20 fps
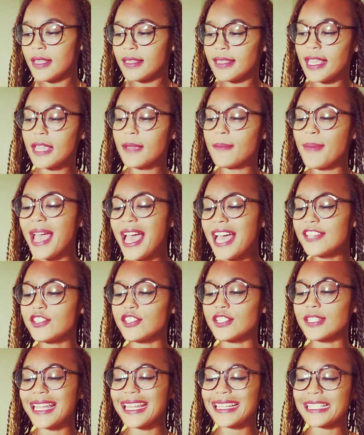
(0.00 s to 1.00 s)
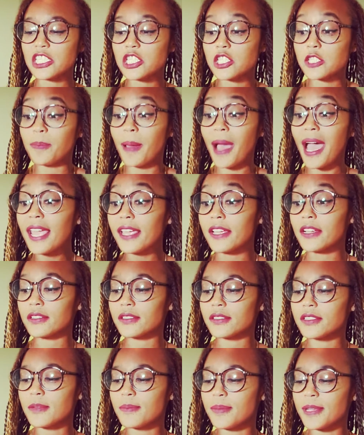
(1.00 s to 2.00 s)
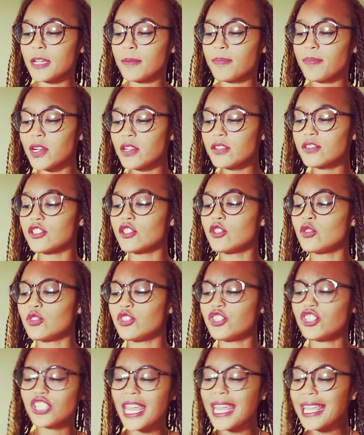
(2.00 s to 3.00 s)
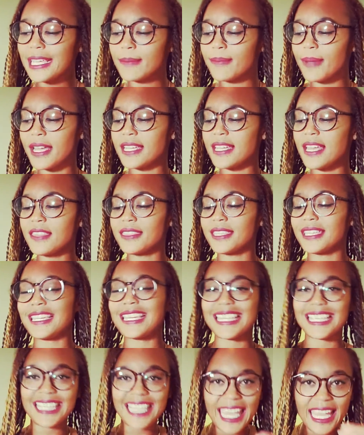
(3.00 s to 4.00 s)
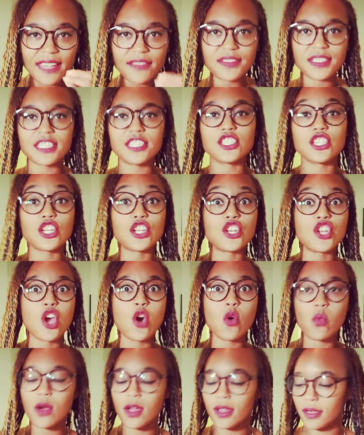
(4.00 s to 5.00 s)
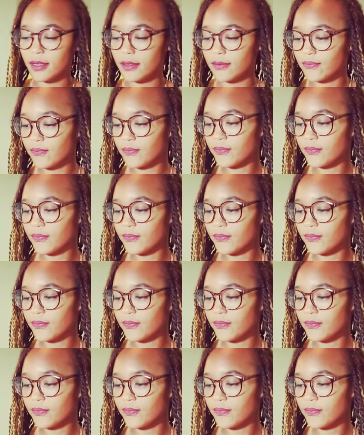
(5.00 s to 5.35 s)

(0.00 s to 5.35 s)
They imagine and aspire to be a person who's shaken by nothing and caves into no one.